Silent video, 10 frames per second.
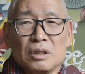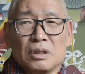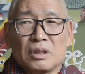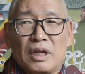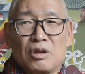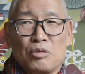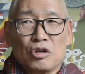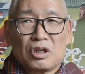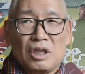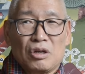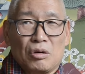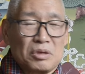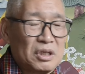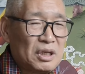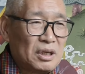So then the fourth king,
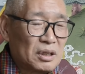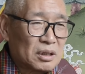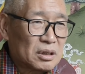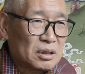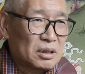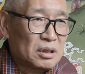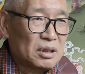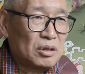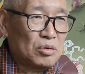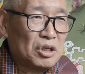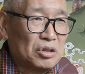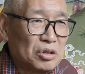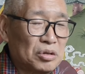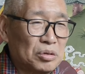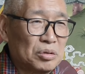obviously, he went
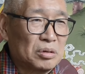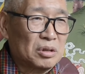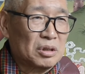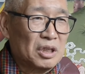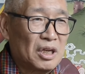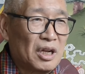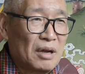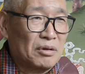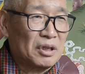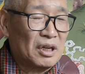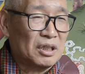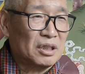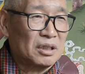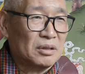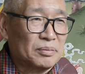into really having the
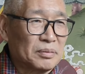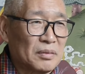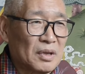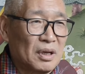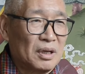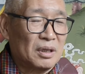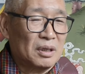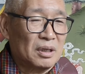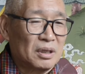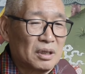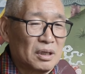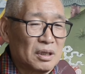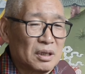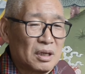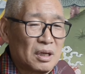election. And uh,
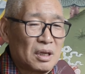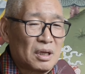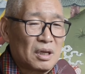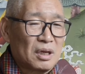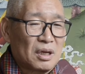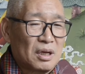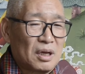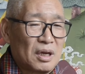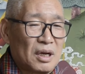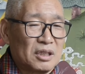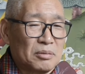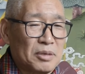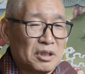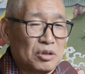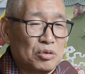as a
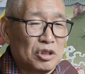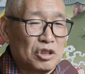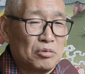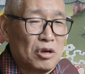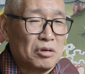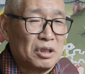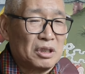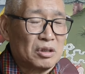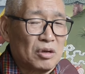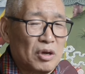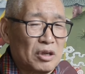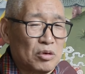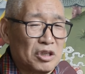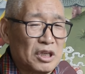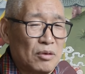person who was involved in his, at
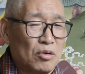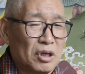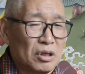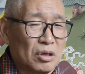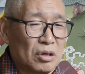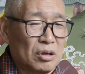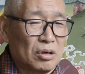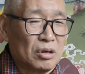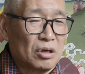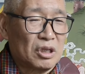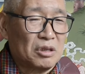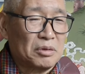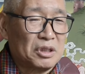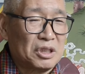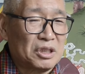one time one got a little
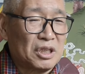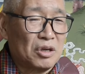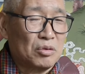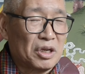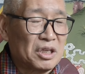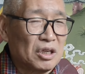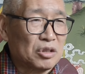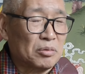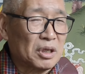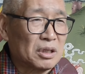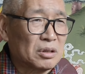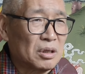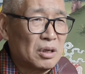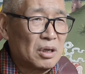bit jittery and worried also because